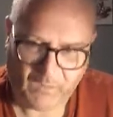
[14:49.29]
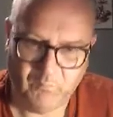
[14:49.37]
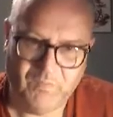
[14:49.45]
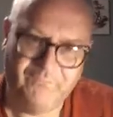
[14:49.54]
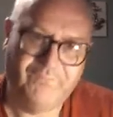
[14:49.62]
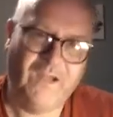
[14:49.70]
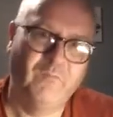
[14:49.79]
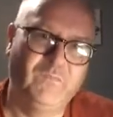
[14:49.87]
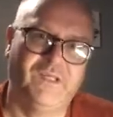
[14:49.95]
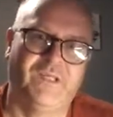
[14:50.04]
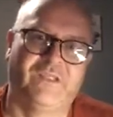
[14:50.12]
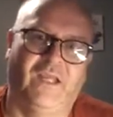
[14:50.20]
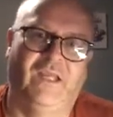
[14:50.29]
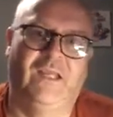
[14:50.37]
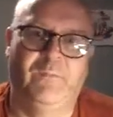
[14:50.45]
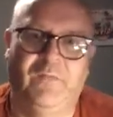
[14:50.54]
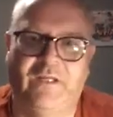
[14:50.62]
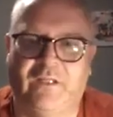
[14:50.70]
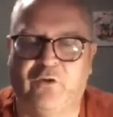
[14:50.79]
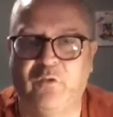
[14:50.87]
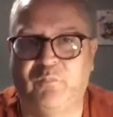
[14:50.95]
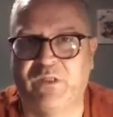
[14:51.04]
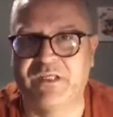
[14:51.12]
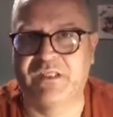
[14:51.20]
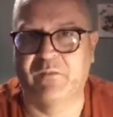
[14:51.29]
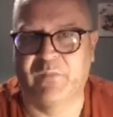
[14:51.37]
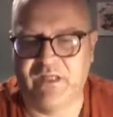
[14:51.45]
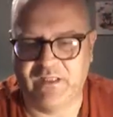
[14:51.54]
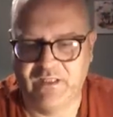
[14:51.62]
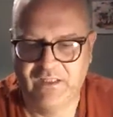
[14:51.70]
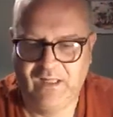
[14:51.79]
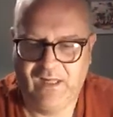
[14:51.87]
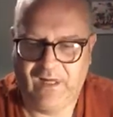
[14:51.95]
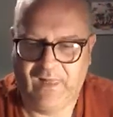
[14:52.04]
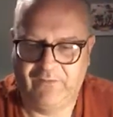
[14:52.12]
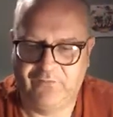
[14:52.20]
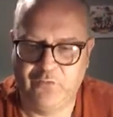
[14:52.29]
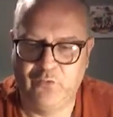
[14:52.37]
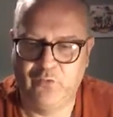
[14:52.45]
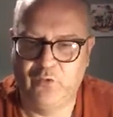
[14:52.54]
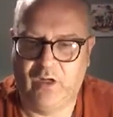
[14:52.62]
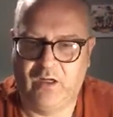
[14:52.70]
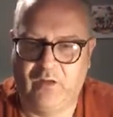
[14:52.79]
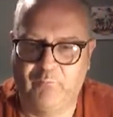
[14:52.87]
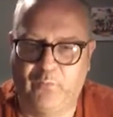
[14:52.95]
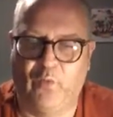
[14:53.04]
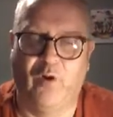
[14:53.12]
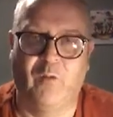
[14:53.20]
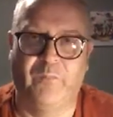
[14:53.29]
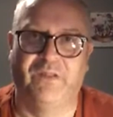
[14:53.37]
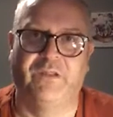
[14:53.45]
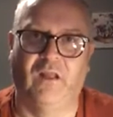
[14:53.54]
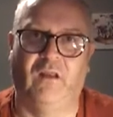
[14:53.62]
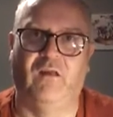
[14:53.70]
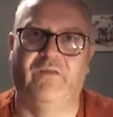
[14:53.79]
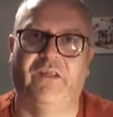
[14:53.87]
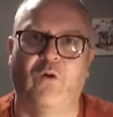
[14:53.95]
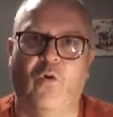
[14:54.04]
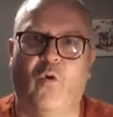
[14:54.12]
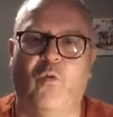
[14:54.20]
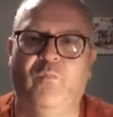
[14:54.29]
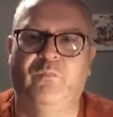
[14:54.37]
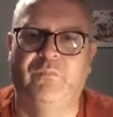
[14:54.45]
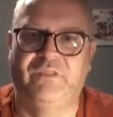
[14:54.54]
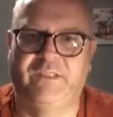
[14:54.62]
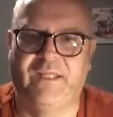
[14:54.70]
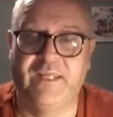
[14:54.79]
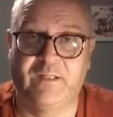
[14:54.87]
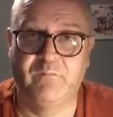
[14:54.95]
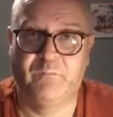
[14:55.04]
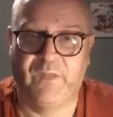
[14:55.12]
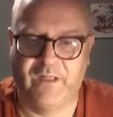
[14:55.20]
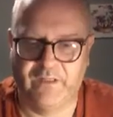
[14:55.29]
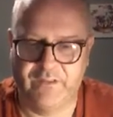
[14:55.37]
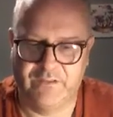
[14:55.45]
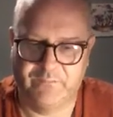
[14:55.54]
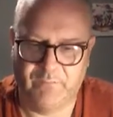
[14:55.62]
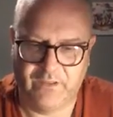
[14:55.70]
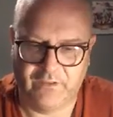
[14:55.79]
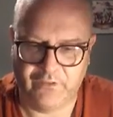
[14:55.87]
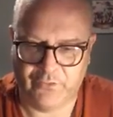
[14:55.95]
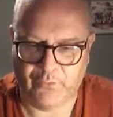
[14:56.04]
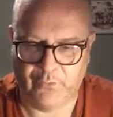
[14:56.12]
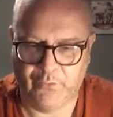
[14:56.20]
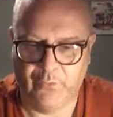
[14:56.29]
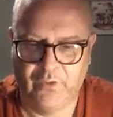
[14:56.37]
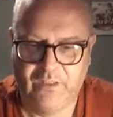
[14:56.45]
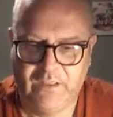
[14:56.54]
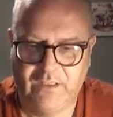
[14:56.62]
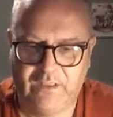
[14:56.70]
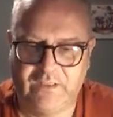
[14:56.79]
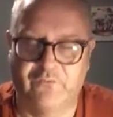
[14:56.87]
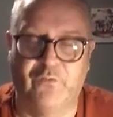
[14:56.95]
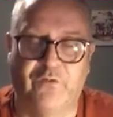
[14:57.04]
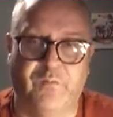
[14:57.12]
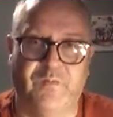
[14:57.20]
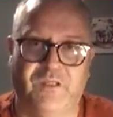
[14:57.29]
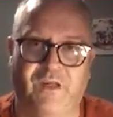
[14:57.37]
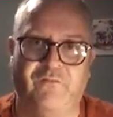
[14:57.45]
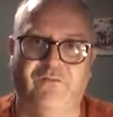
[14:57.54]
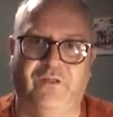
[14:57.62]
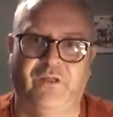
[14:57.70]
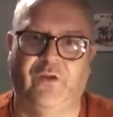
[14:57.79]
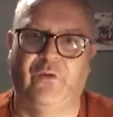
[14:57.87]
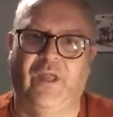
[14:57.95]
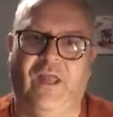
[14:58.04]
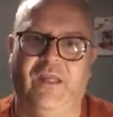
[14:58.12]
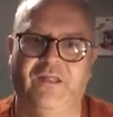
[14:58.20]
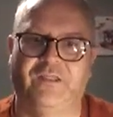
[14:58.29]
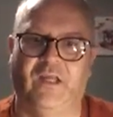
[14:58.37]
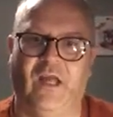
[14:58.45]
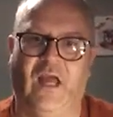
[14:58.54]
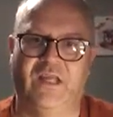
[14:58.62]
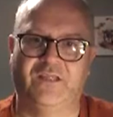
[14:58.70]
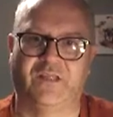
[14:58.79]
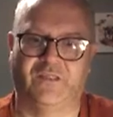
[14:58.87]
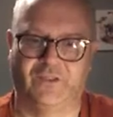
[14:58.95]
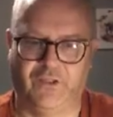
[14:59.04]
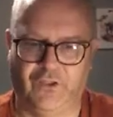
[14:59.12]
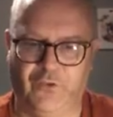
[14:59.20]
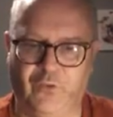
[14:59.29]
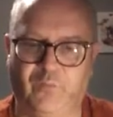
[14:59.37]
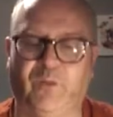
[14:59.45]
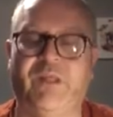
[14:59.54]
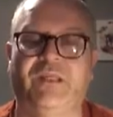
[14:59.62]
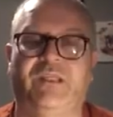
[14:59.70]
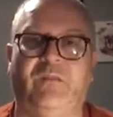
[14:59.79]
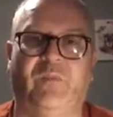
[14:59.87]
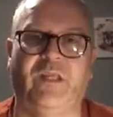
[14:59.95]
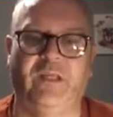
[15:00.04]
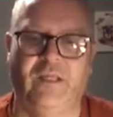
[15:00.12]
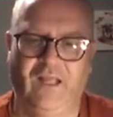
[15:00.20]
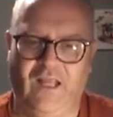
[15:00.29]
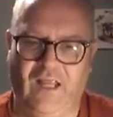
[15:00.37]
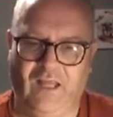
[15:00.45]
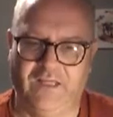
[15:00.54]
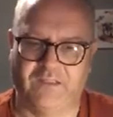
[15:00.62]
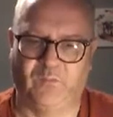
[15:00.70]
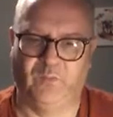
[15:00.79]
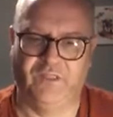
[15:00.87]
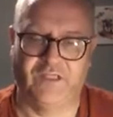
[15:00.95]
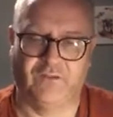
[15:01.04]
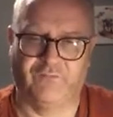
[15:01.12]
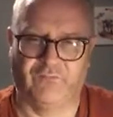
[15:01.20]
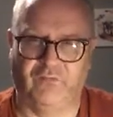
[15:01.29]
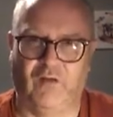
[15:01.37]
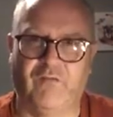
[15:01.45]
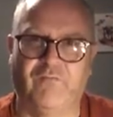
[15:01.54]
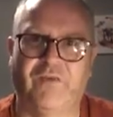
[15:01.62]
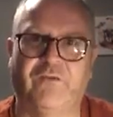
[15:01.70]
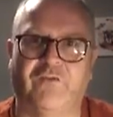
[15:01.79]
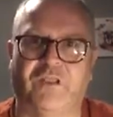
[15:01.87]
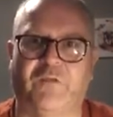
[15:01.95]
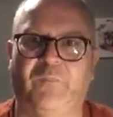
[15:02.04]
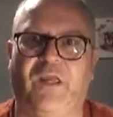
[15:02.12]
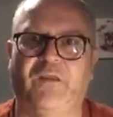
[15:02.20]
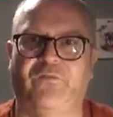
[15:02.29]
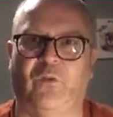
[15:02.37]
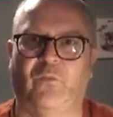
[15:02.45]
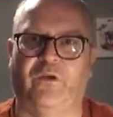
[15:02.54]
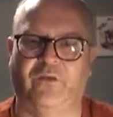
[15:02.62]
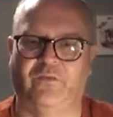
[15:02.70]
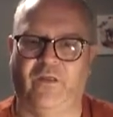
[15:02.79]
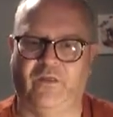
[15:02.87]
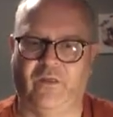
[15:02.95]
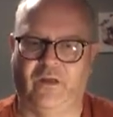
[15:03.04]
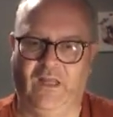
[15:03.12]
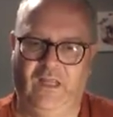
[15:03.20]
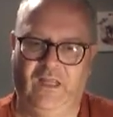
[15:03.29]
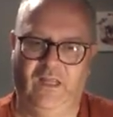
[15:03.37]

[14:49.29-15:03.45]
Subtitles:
But families are a good place to be. If you are brought up into a loving home, caring parents who devote themselves to you. It's a secure place to be. It's a place of love and respect for one another.